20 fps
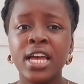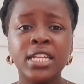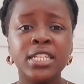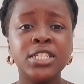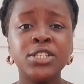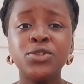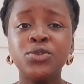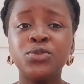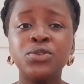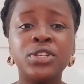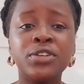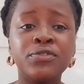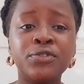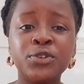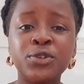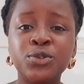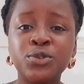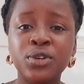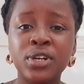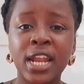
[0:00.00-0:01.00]
This could
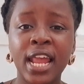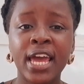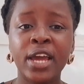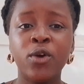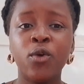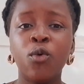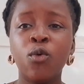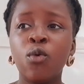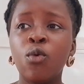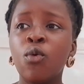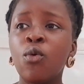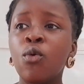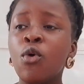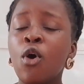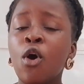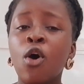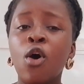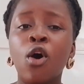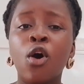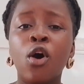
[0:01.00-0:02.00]
even look like, oh,
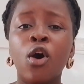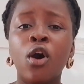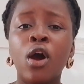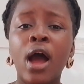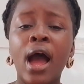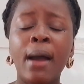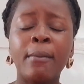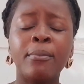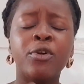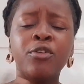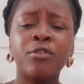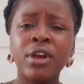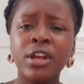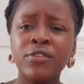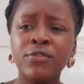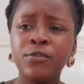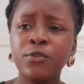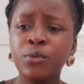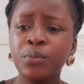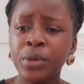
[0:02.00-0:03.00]
I'm
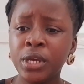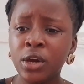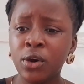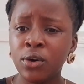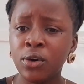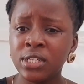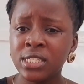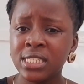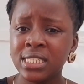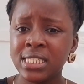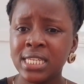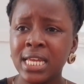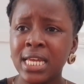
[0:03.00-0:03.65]
grateful because